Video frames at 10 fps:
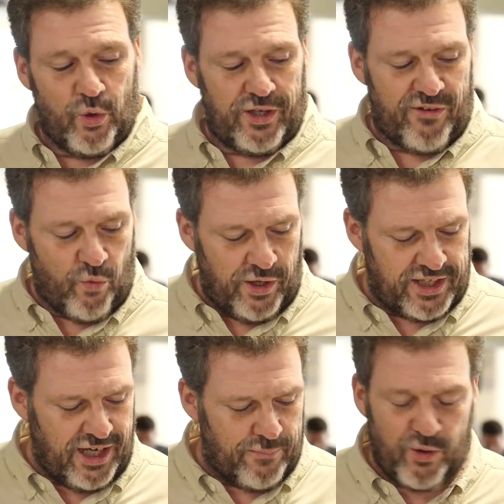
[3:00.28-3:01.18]
you only have one
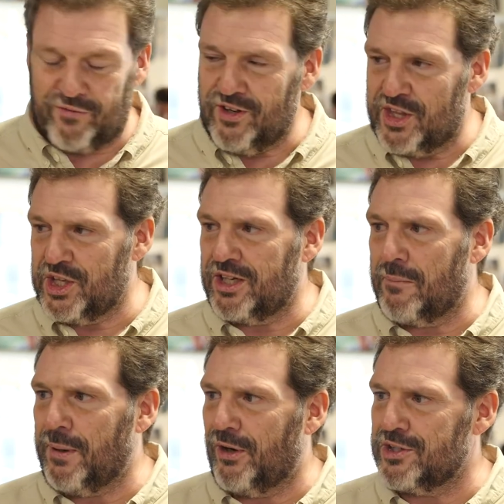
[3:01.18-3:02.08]
cup, you have nothing to
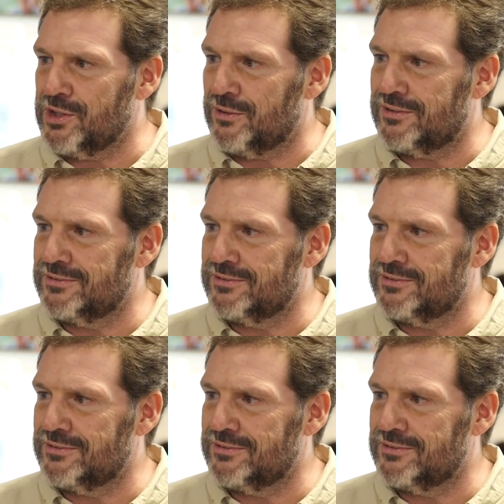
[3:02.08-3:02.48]
compare it to.